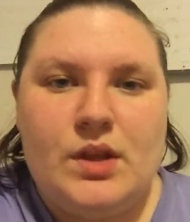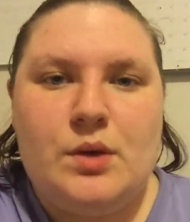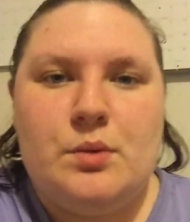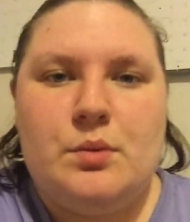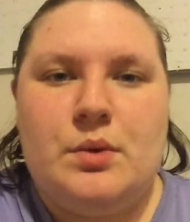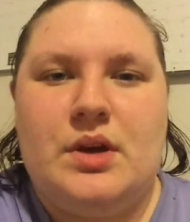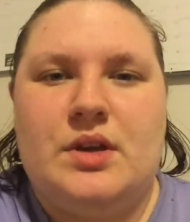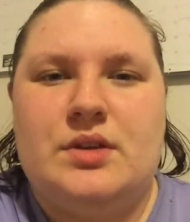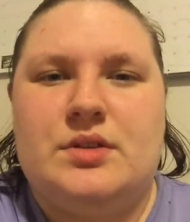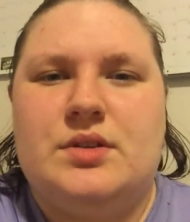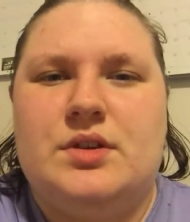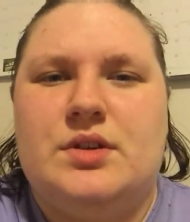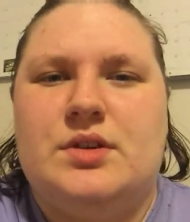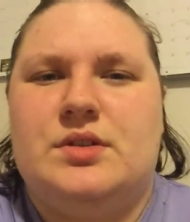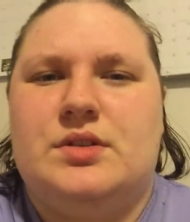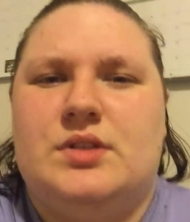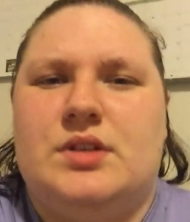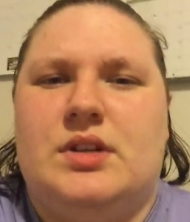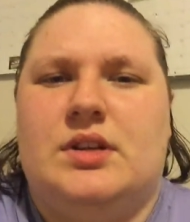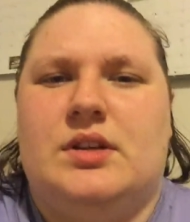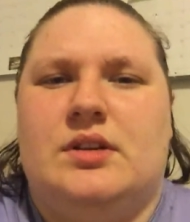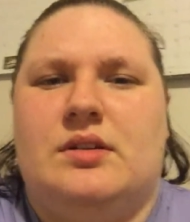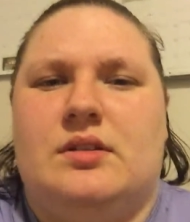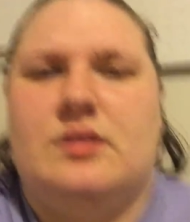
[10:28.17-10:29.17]
We also used
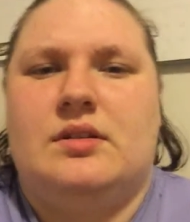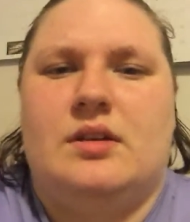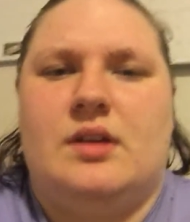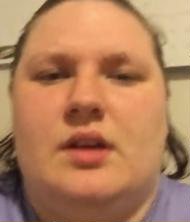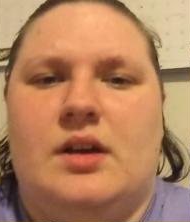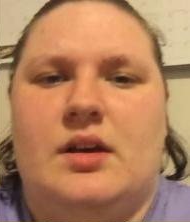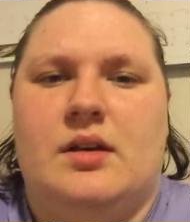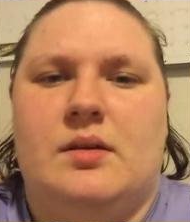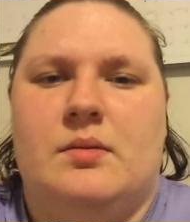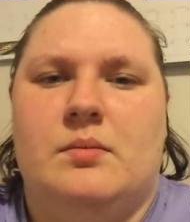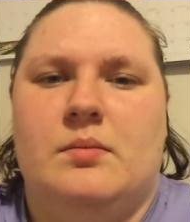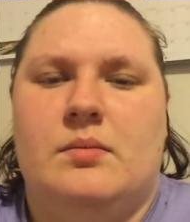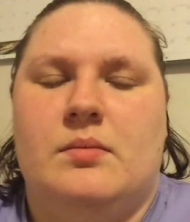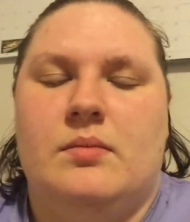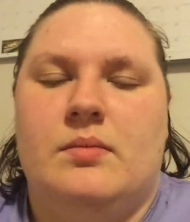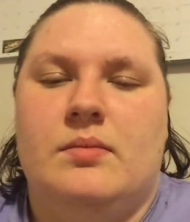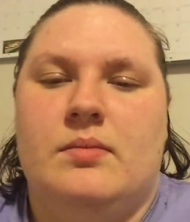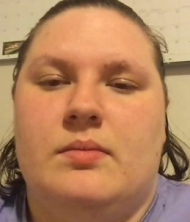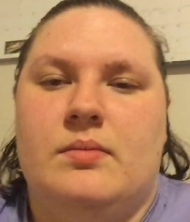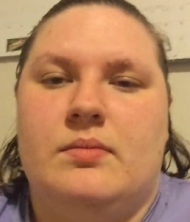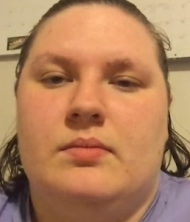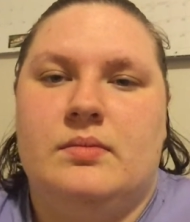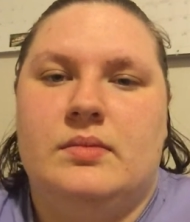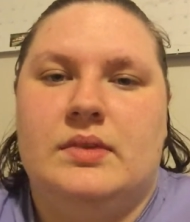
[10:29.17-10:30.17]
to
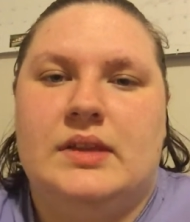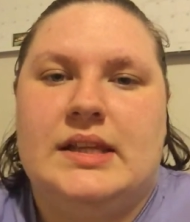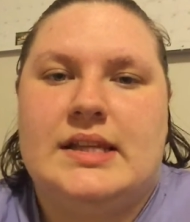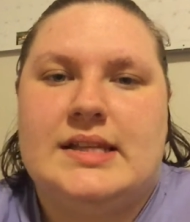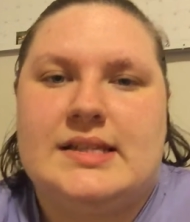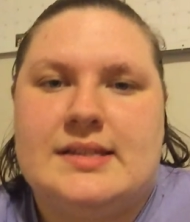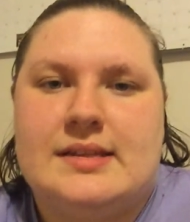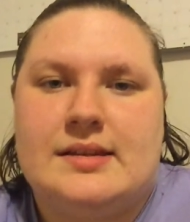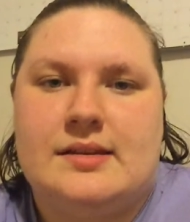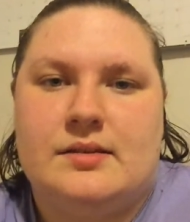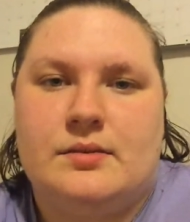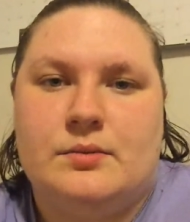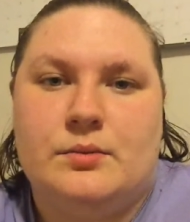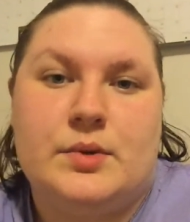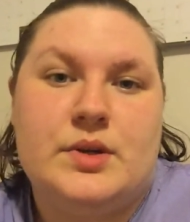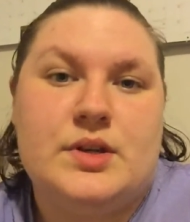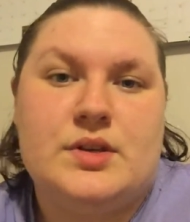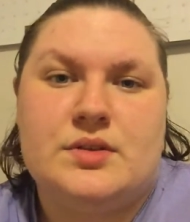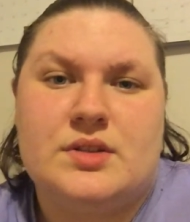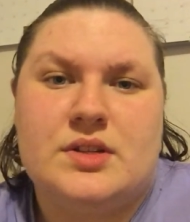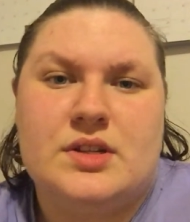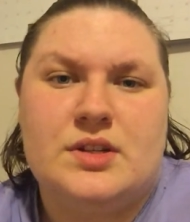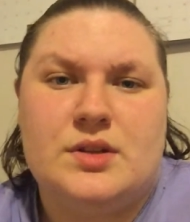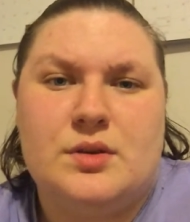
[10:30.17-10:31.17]
listen. We
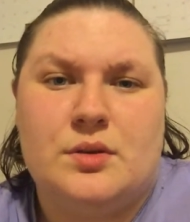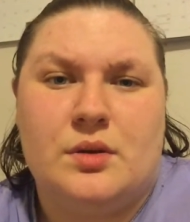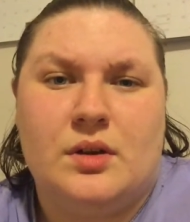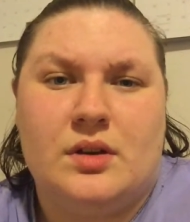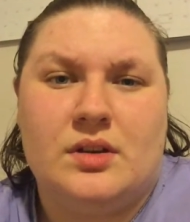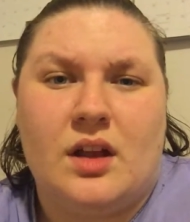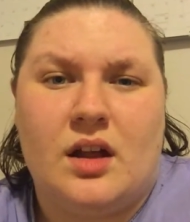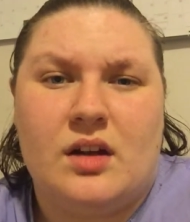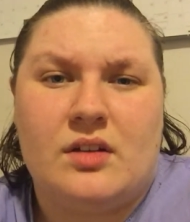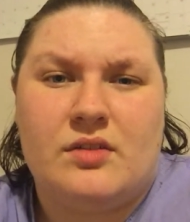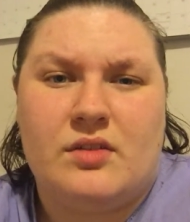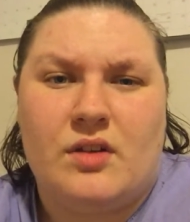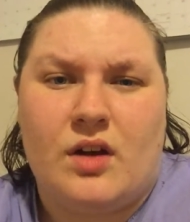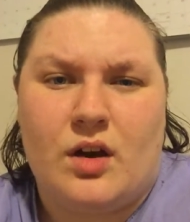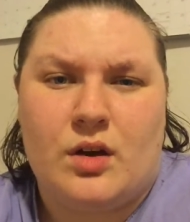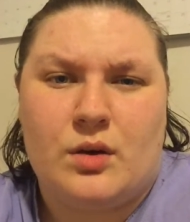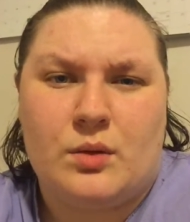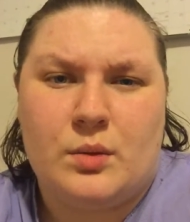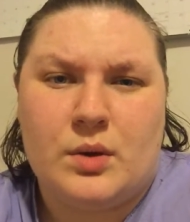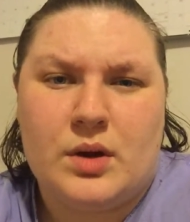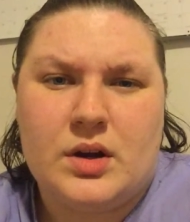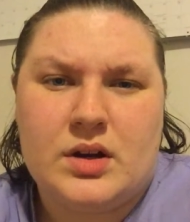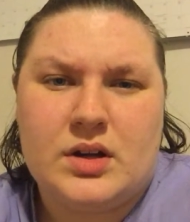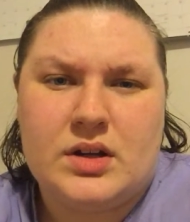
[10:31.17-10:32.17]
used to do a lot of
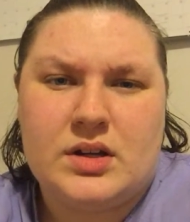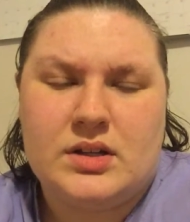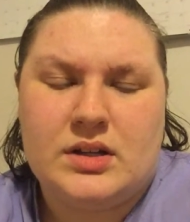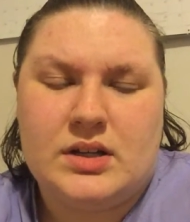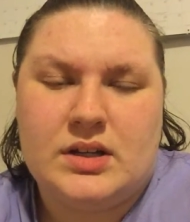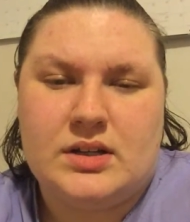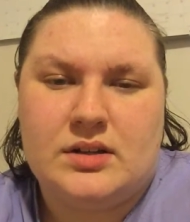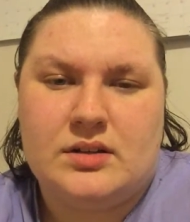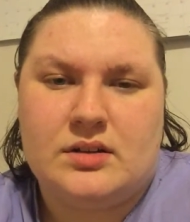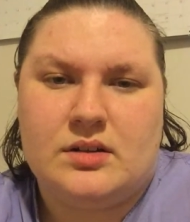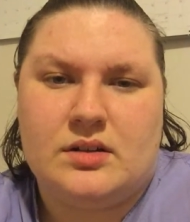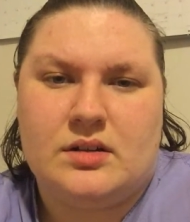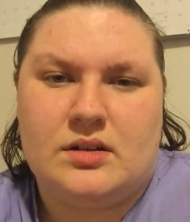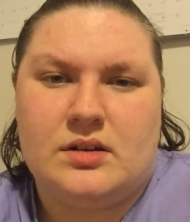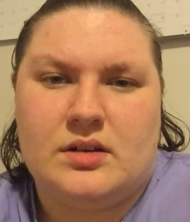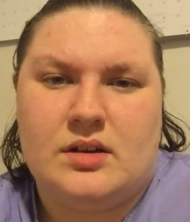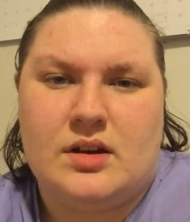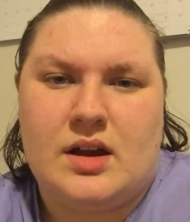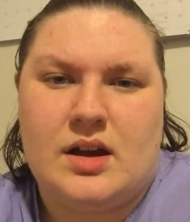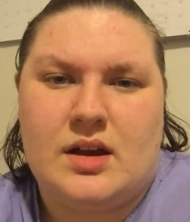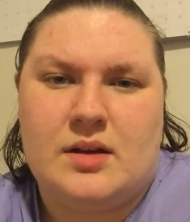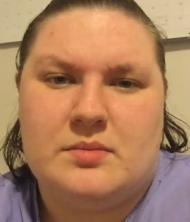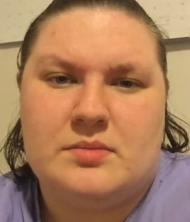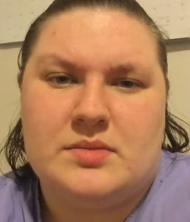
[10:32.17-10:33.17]
artwork in
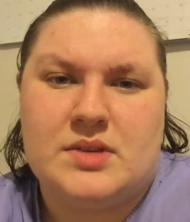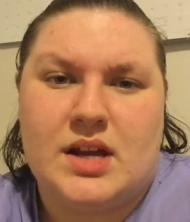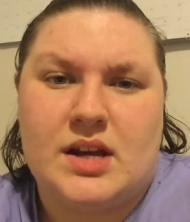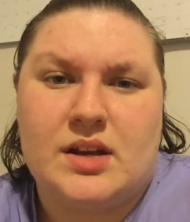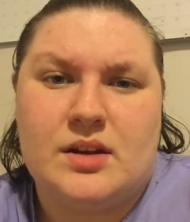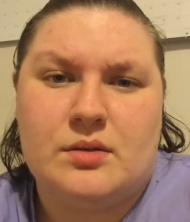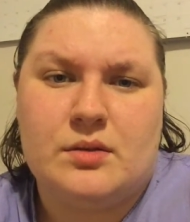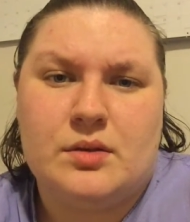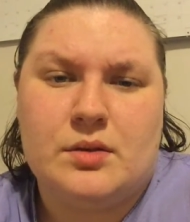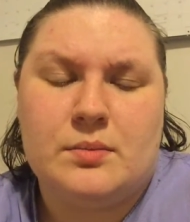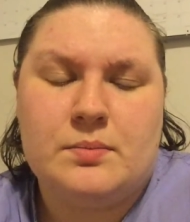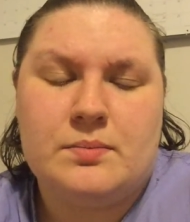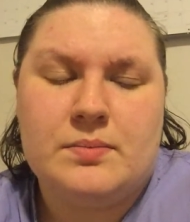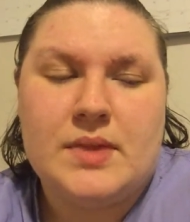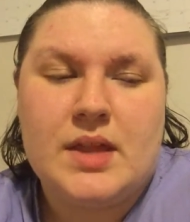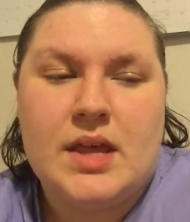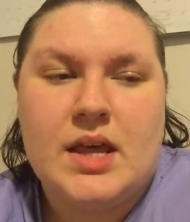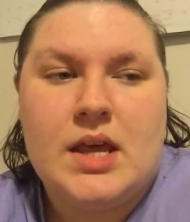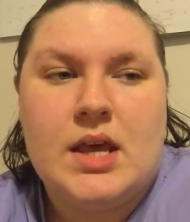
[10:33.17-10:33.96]
her dining room.